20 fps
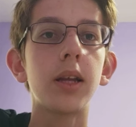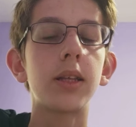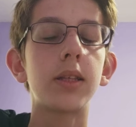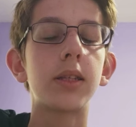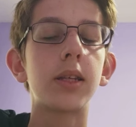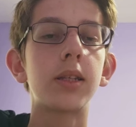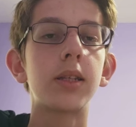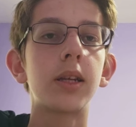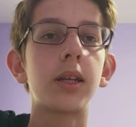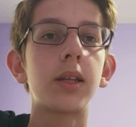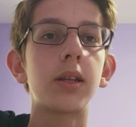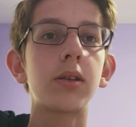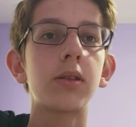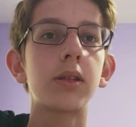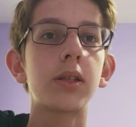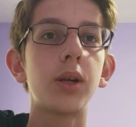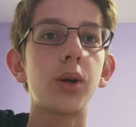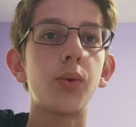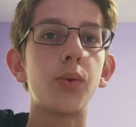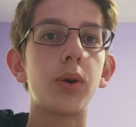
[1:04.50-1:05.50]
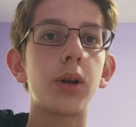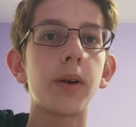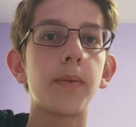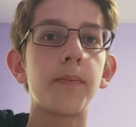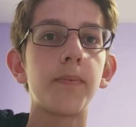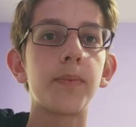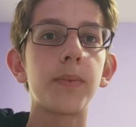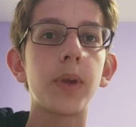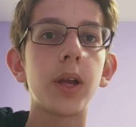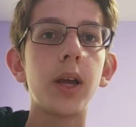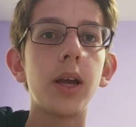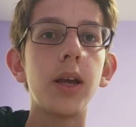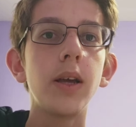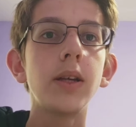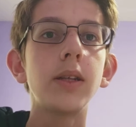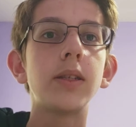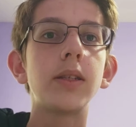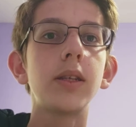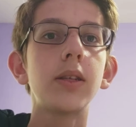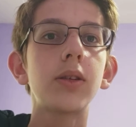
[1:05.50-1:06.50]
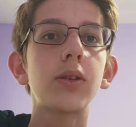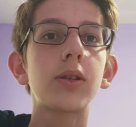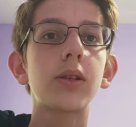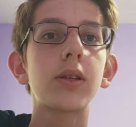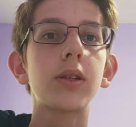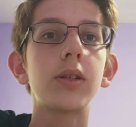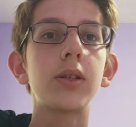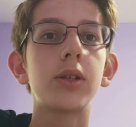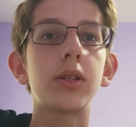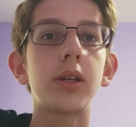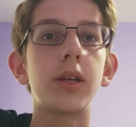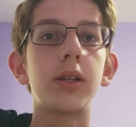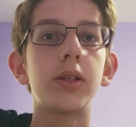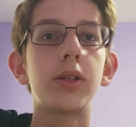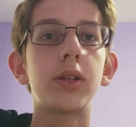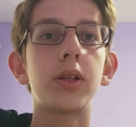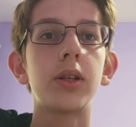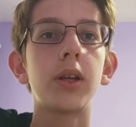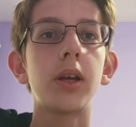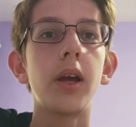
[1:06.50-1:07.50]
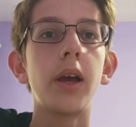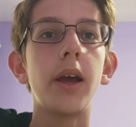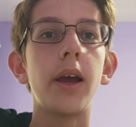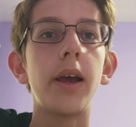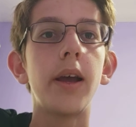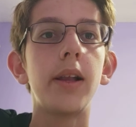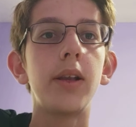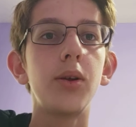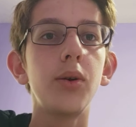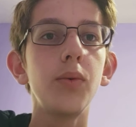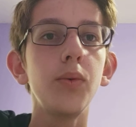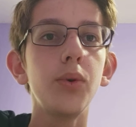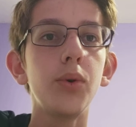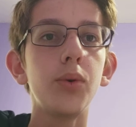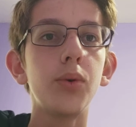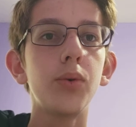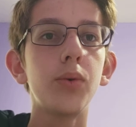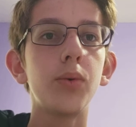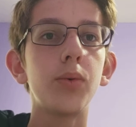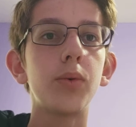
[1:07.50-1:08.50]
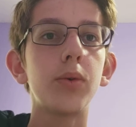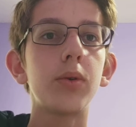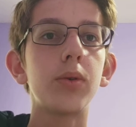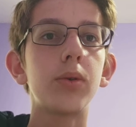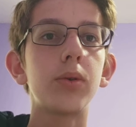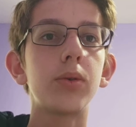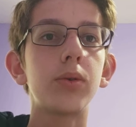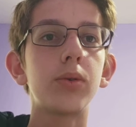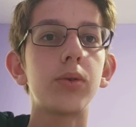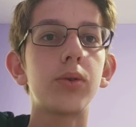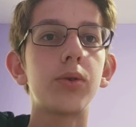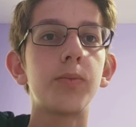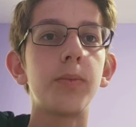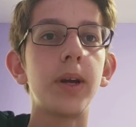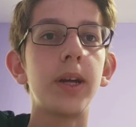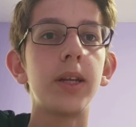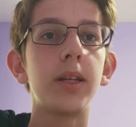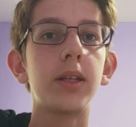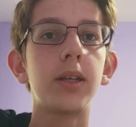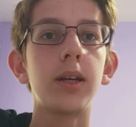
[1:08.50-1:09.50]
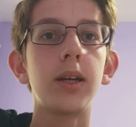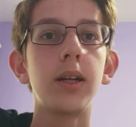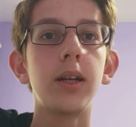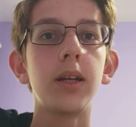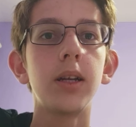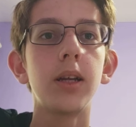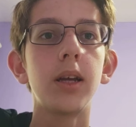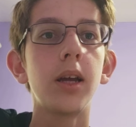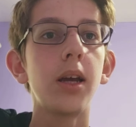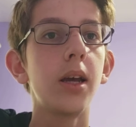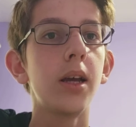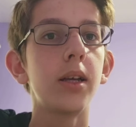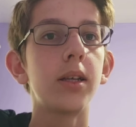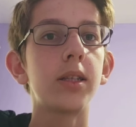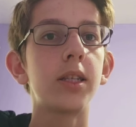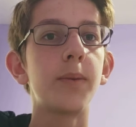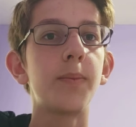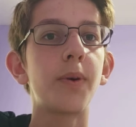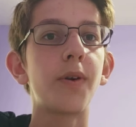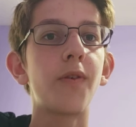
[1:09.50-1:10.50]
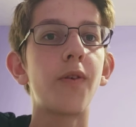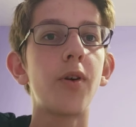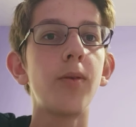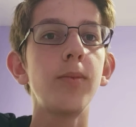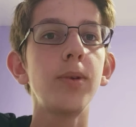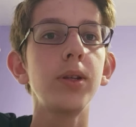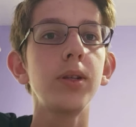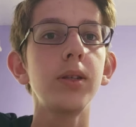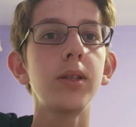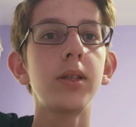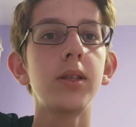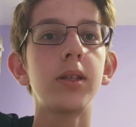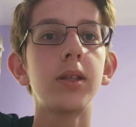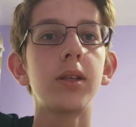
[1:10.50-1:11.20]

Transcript: and the central server. This organization allows you to maintain the performance